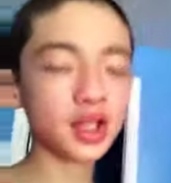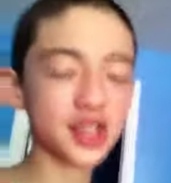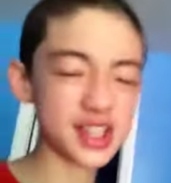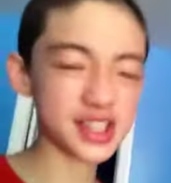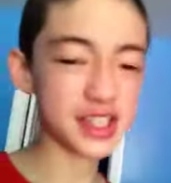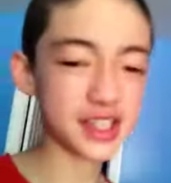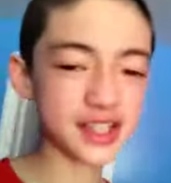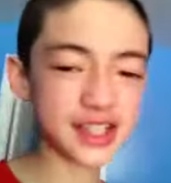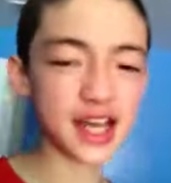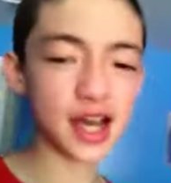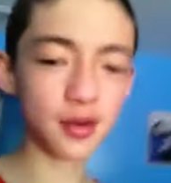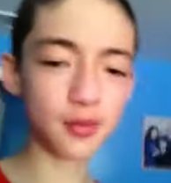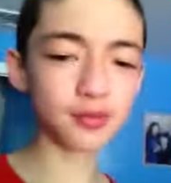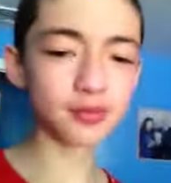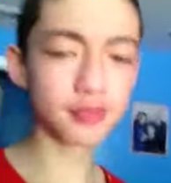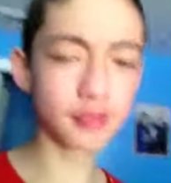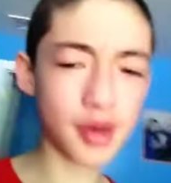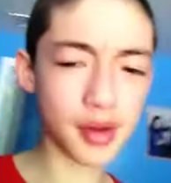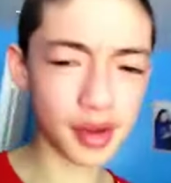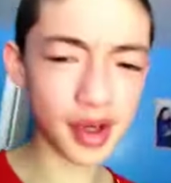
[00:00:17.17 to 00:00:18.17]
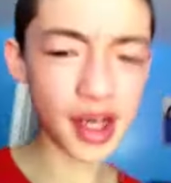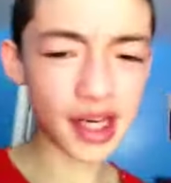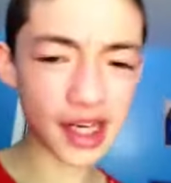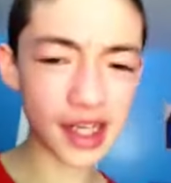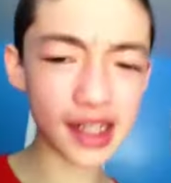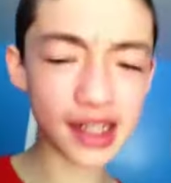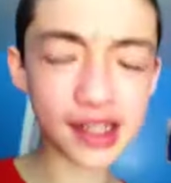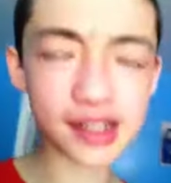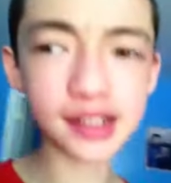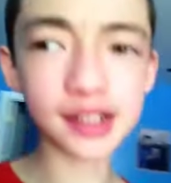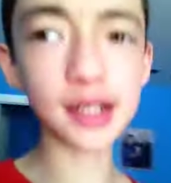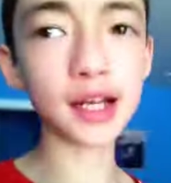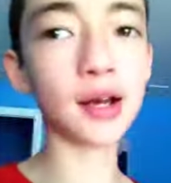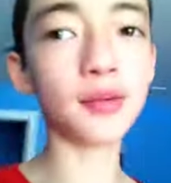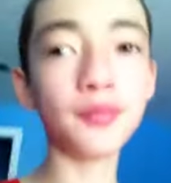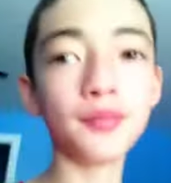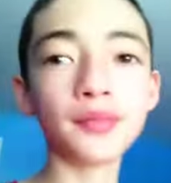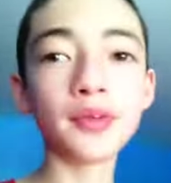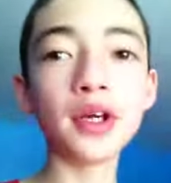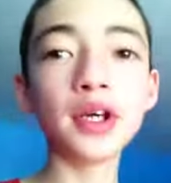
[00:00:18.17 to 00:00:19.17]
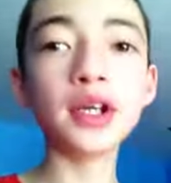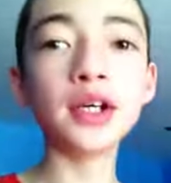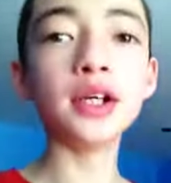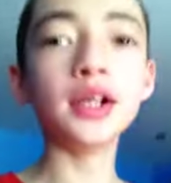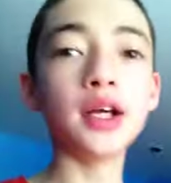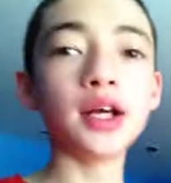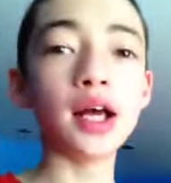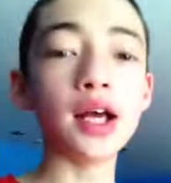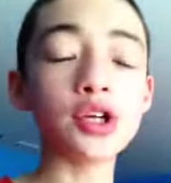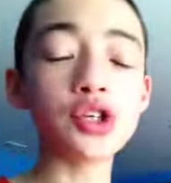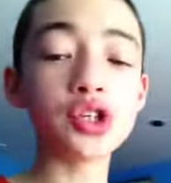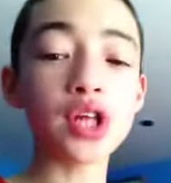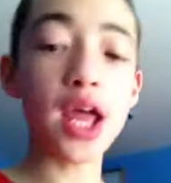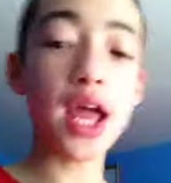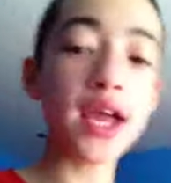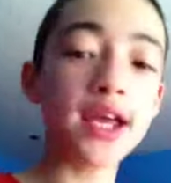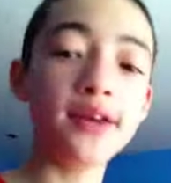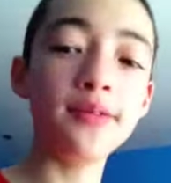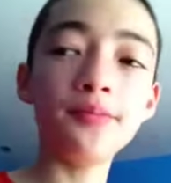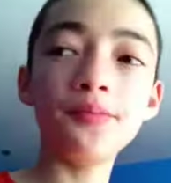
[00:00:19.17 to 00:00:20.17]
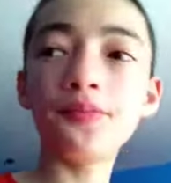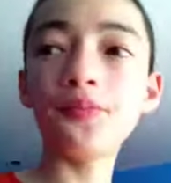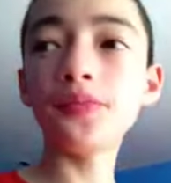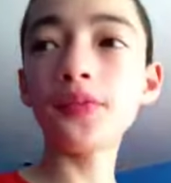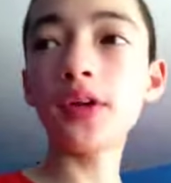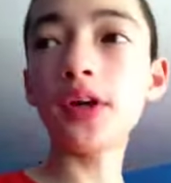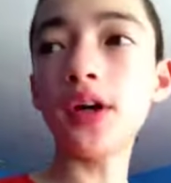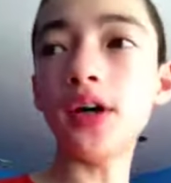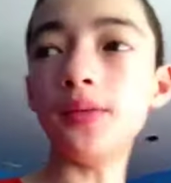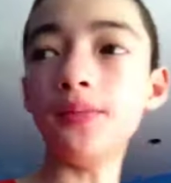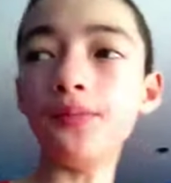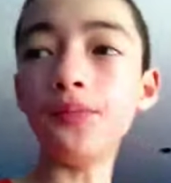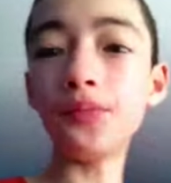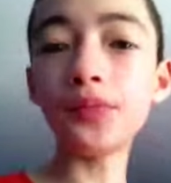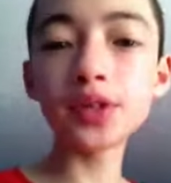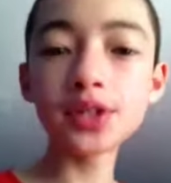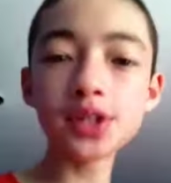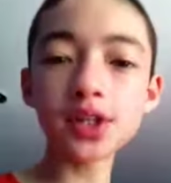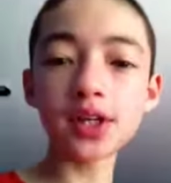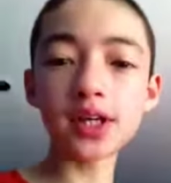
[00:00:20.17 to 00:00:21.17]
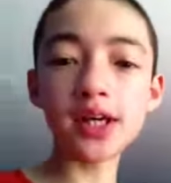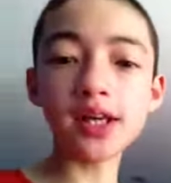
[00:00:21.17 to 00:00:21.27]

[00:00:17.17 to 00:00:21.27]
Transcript: sit down. Uh, I need to sit down. I just ate. Um, still